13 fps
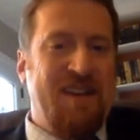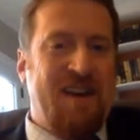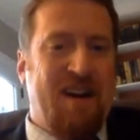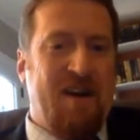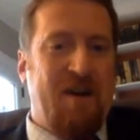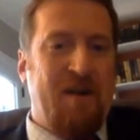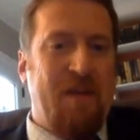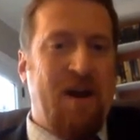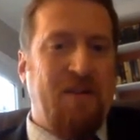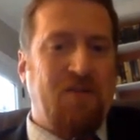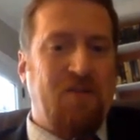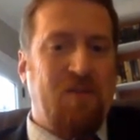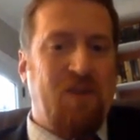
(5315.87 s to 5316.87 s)
aren't
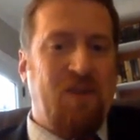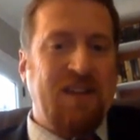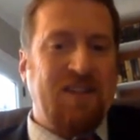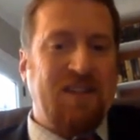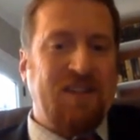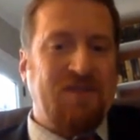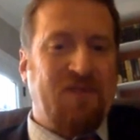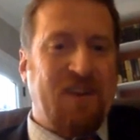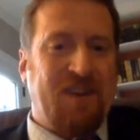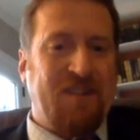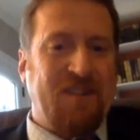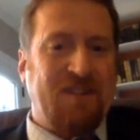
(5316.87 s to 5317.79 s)
about to embrace Israel.